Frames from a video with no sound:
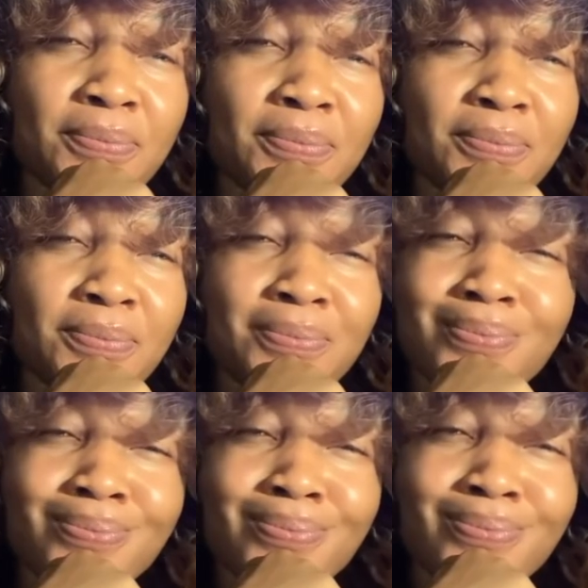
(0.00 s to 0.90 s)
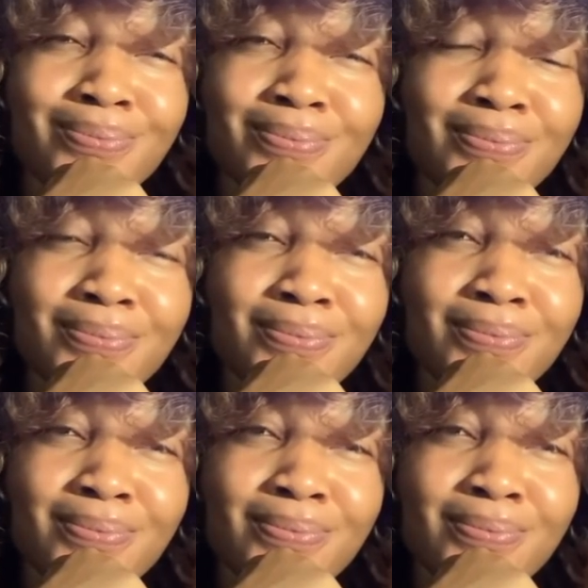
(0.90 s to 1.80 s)

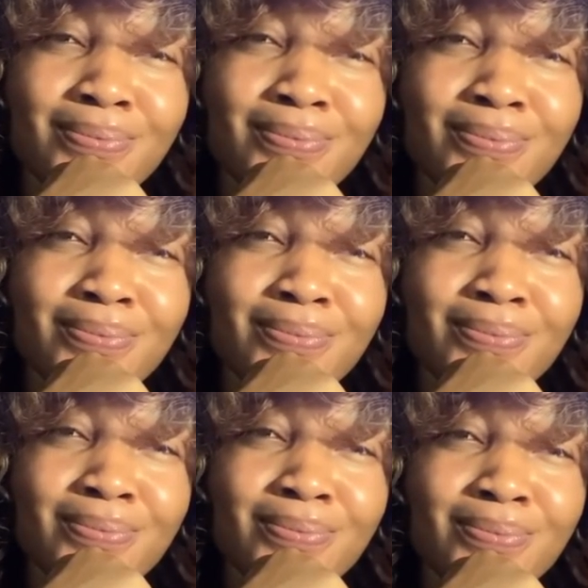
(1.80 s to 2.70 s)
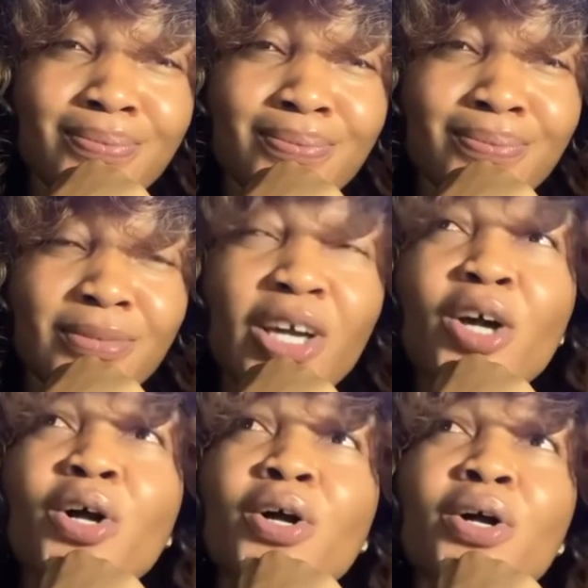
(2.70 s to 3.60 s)

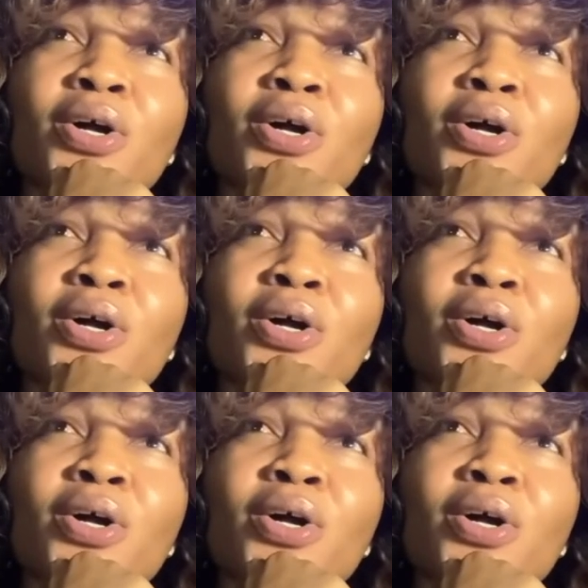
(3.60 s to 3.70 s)
(silence)